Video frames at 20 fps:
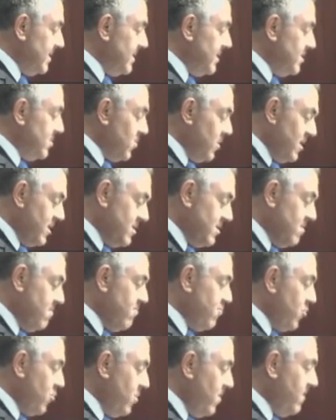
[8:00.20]
as well as
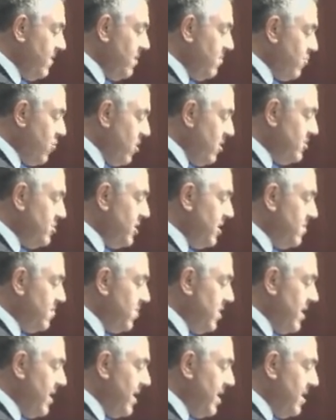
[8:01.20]
improving project
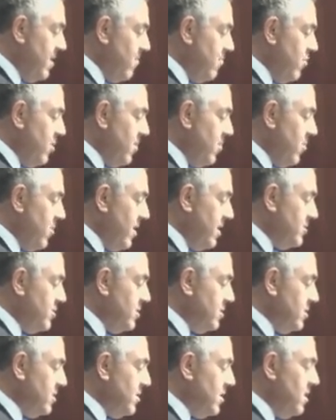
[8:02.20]
planning and
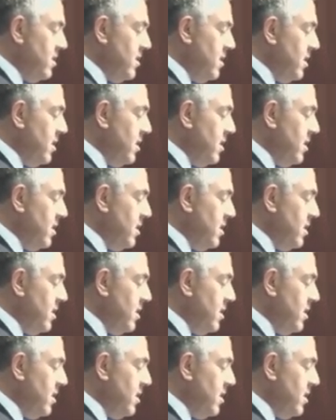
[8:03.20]
preparation